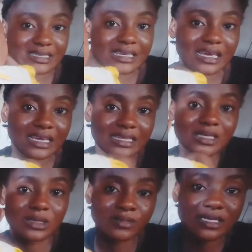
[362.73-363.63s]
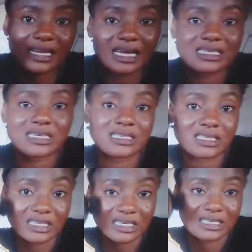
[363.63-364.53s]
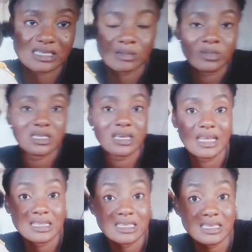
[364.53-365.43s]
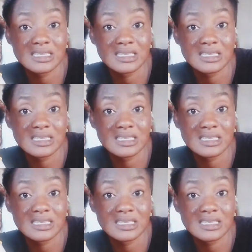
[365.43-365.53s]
they say, some say that it's teeth. Some say that it's...